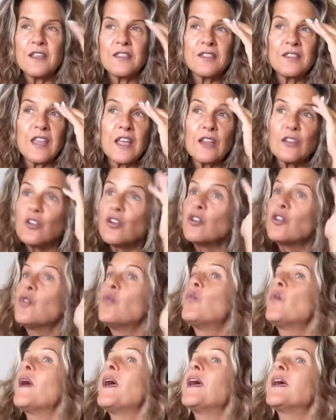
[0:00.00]
They look
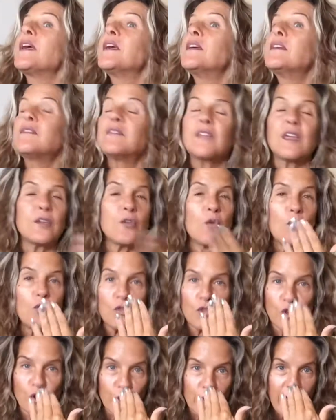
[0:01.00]
away. They
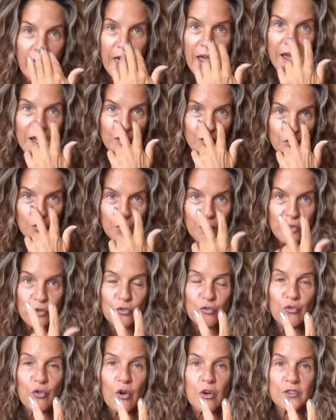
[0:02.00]
don't look at you when you
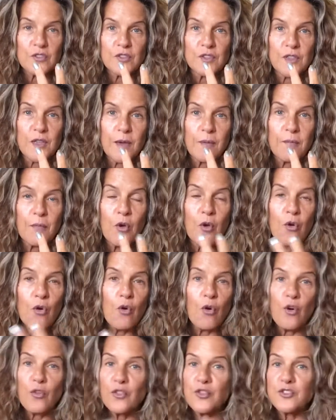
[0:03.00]
talk to them.
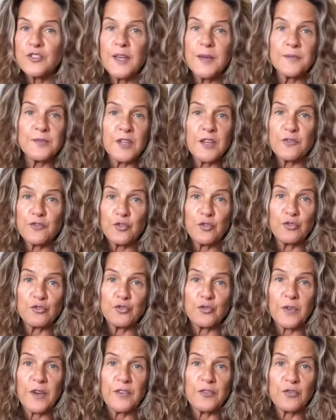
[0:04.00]
All the times I've told
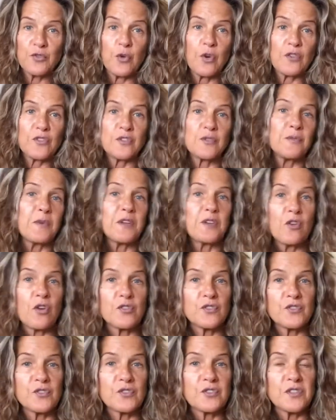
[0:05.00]
you I've talked to my
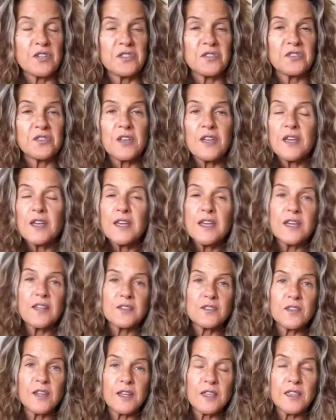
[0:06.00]
narcissist,
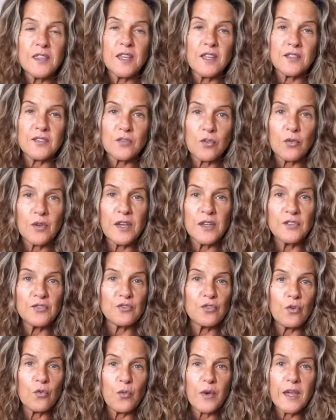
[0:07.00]
it's like this. Okay,
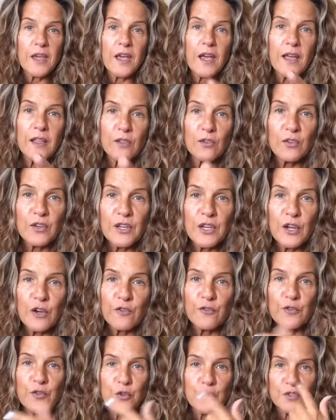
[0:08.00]
so wait, I look here
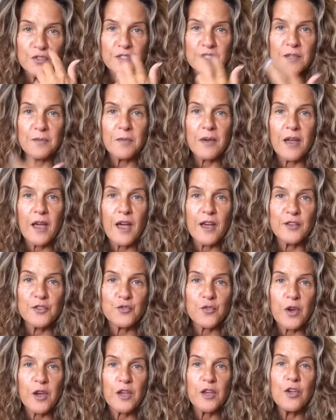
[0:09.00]
for you to see my eyes,
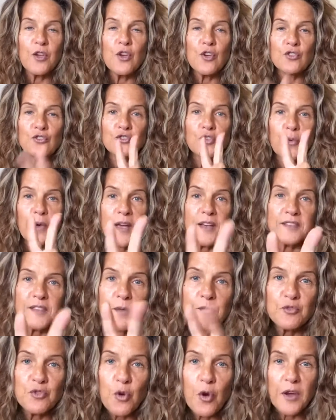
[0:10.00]
right? So as
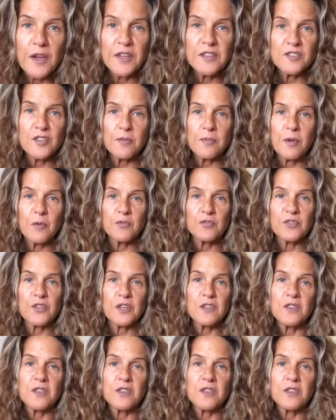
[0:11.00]
I'm talking to him, it was like